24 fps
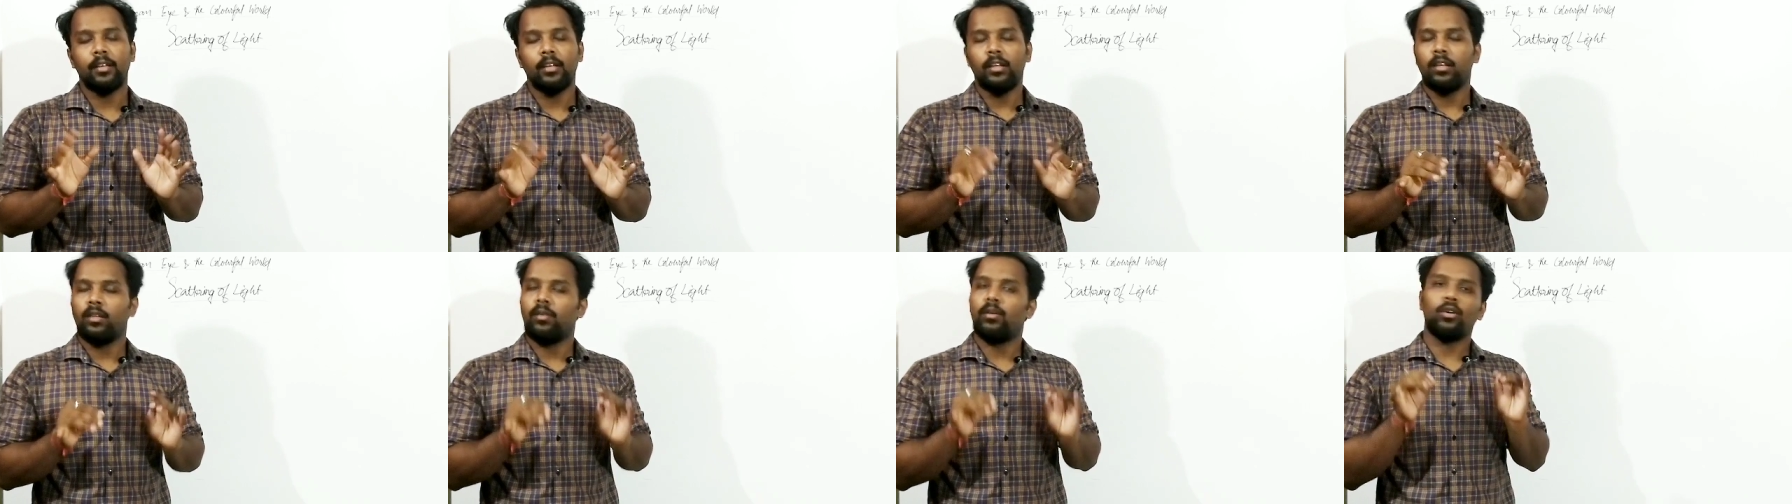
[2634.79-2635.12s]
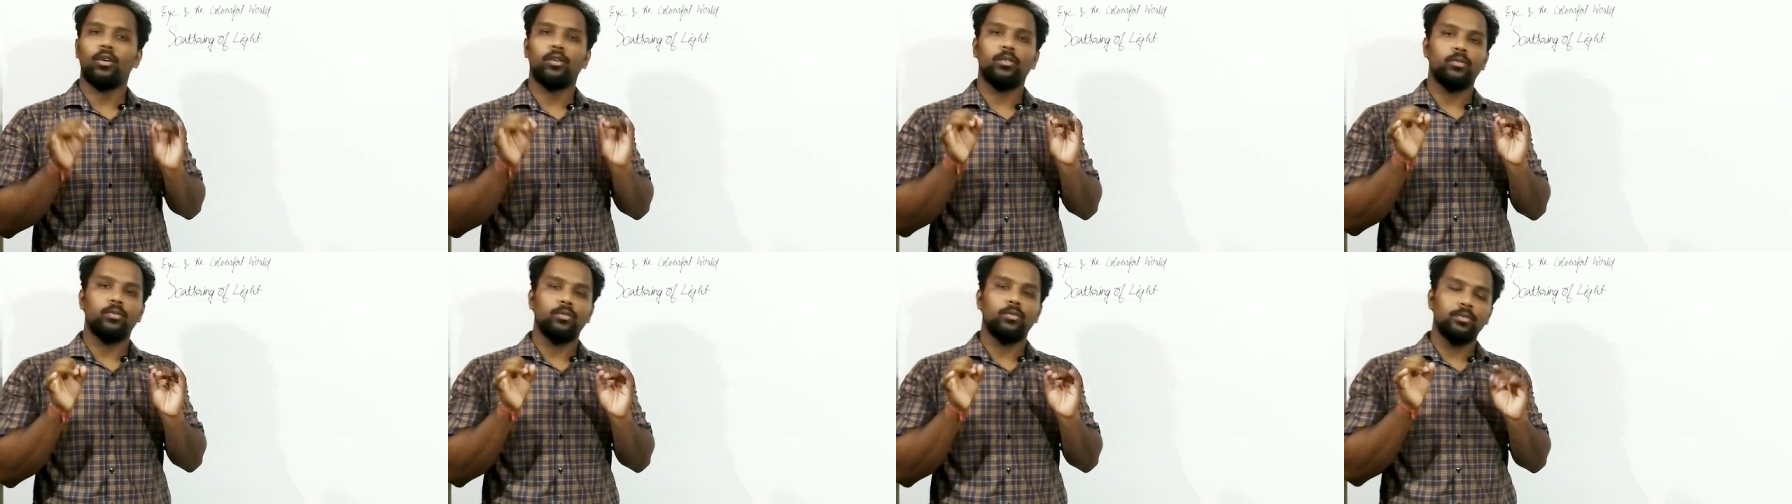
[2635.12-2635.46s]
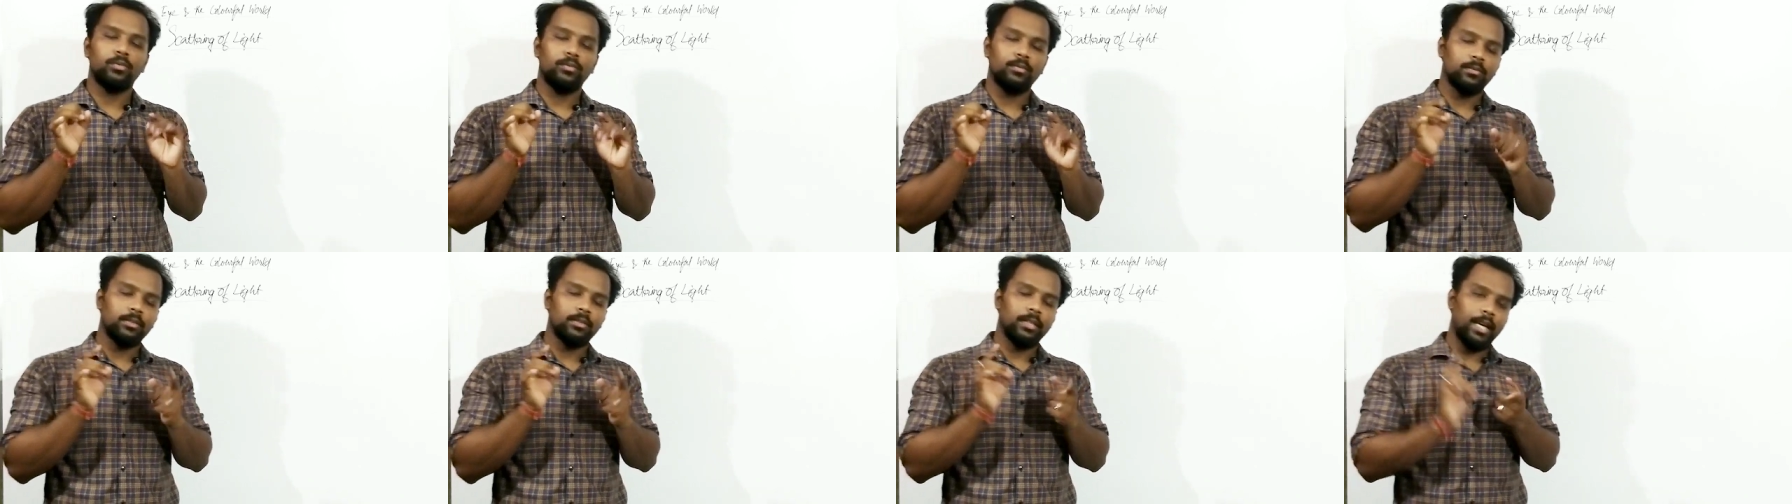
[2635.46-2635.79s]
you're going
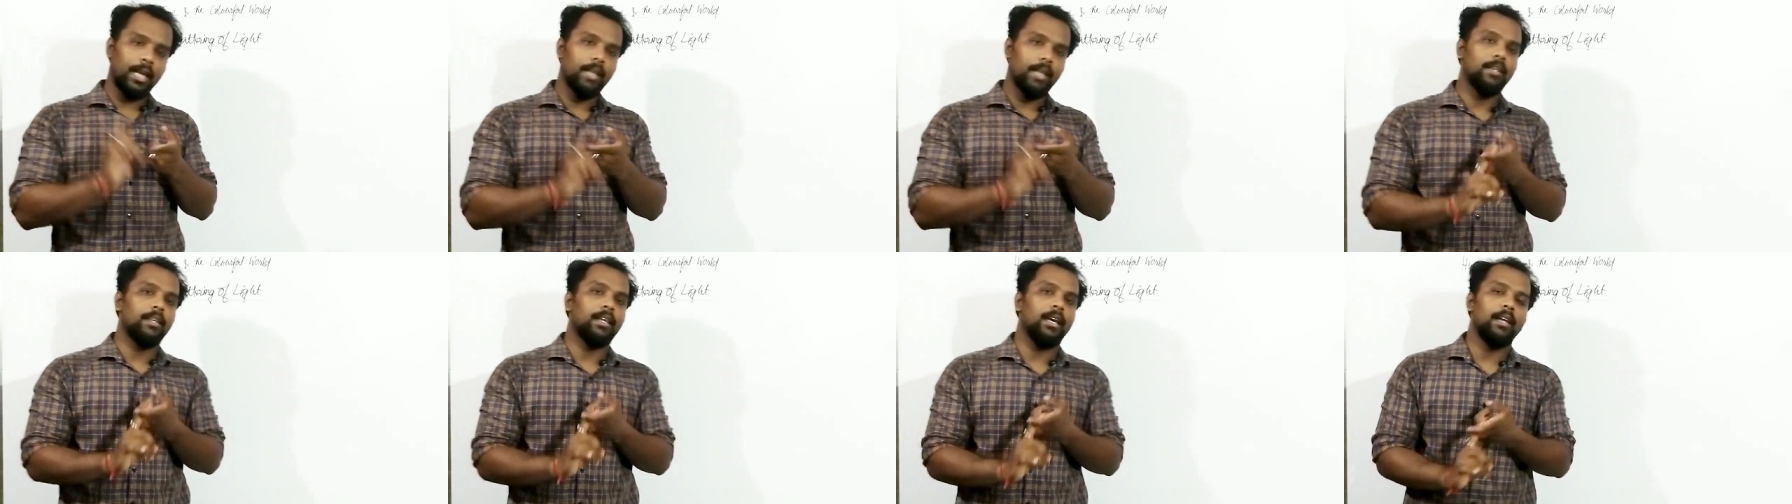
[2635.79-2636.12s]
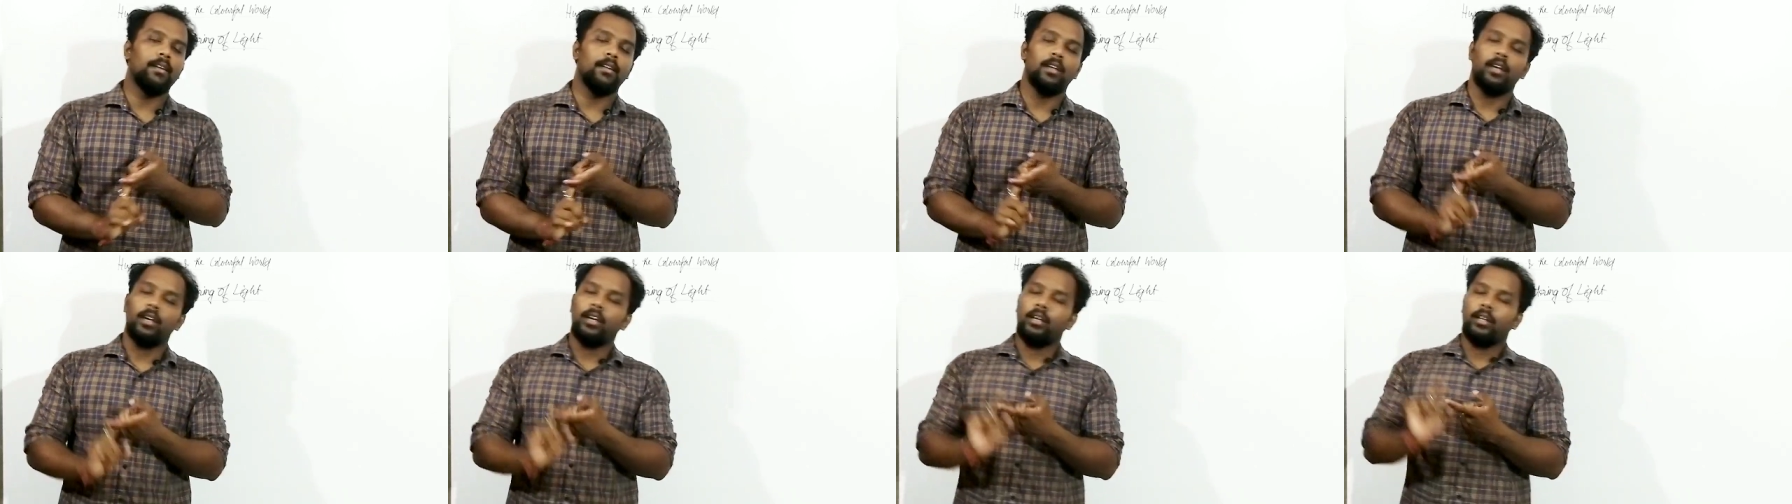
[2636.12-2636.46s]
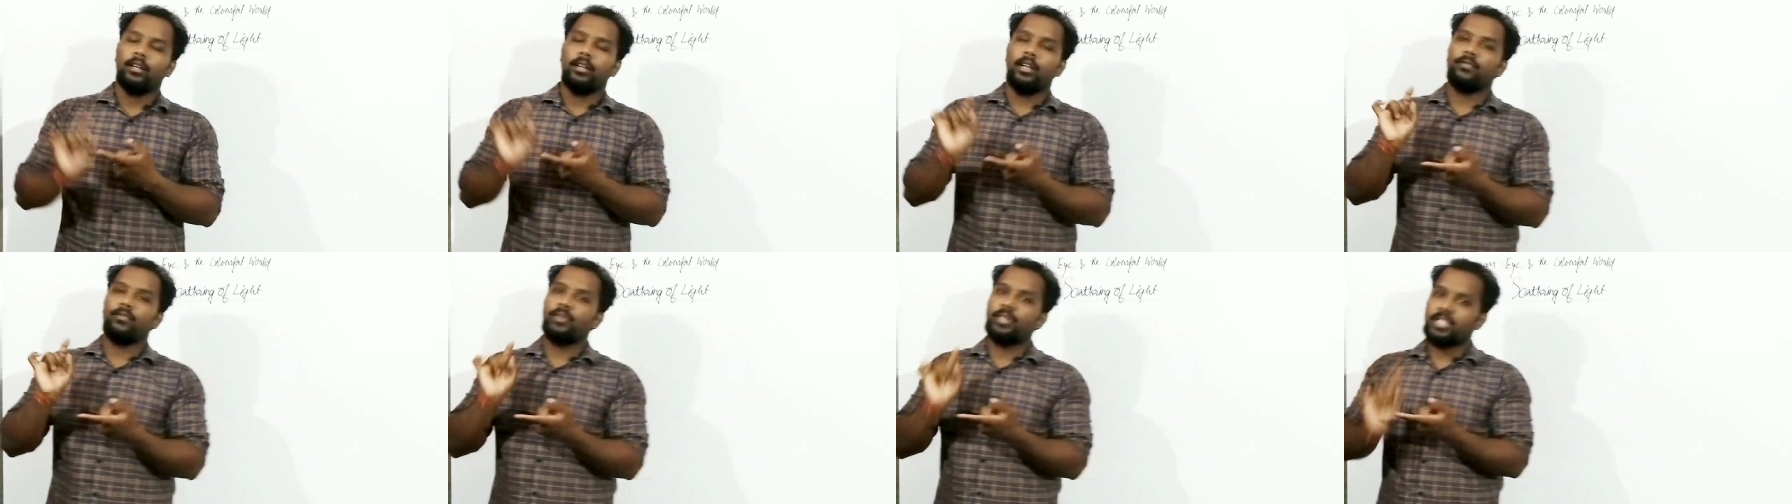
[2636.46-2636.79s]
to get that
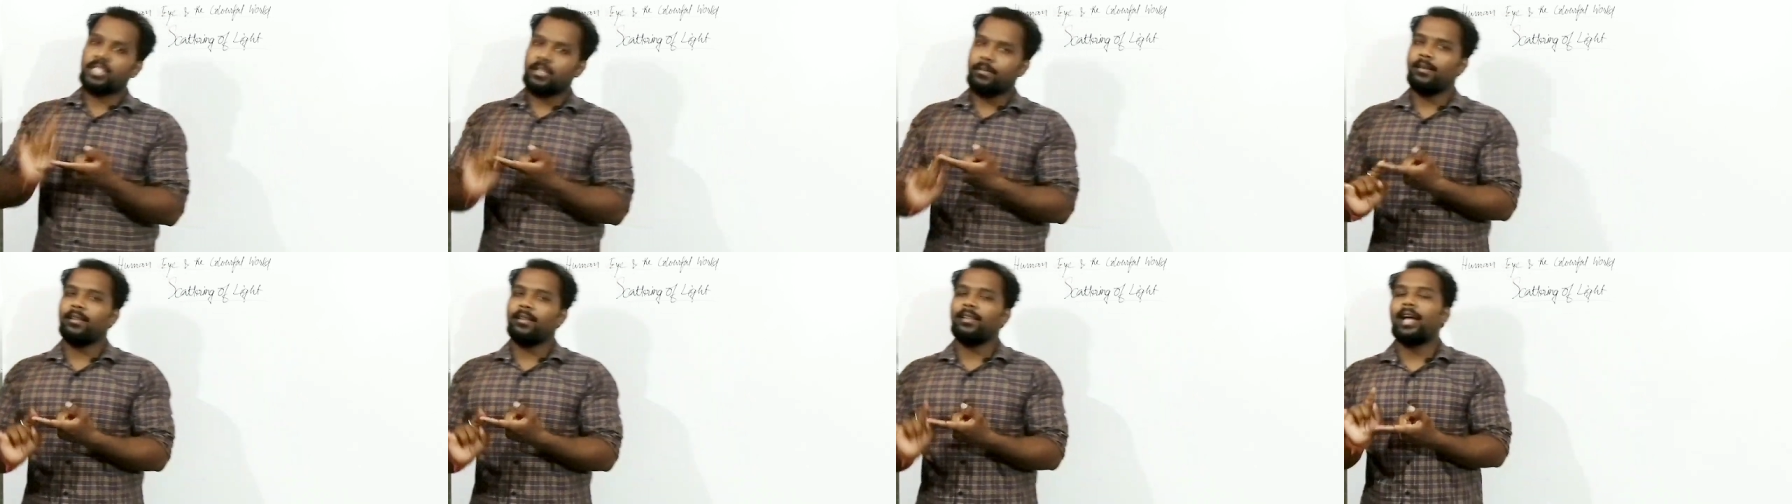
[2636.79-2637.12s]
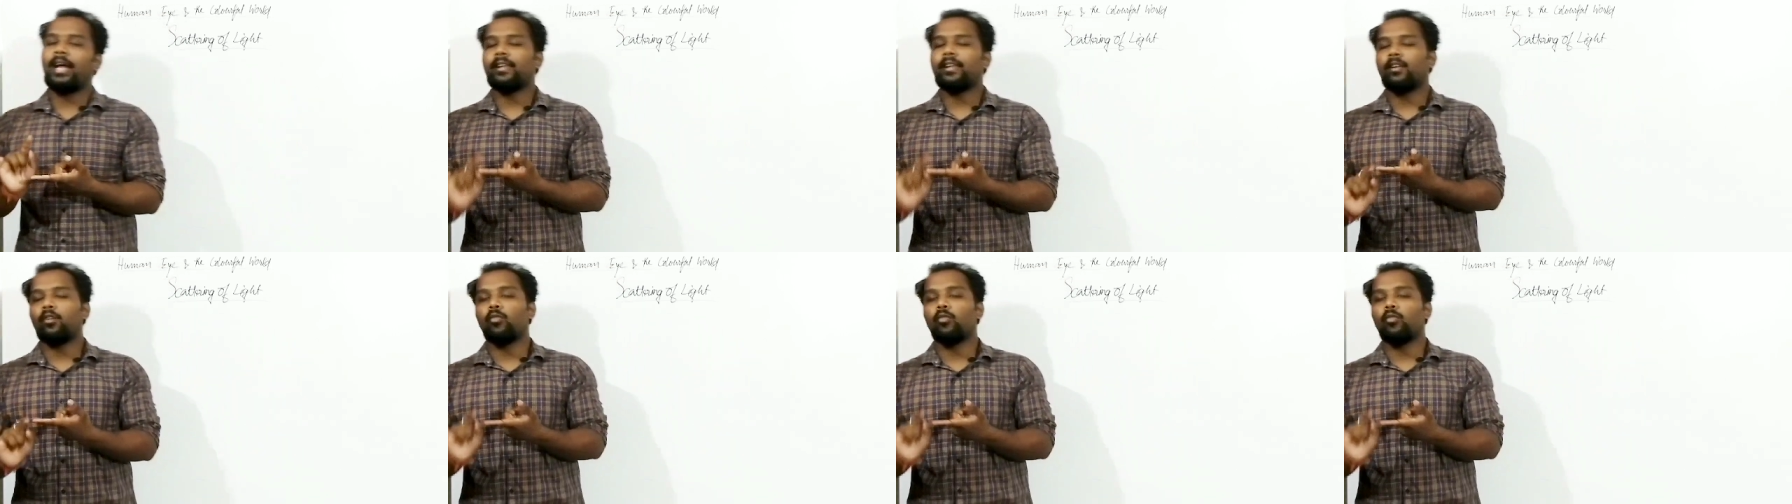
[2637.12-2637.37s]
visible light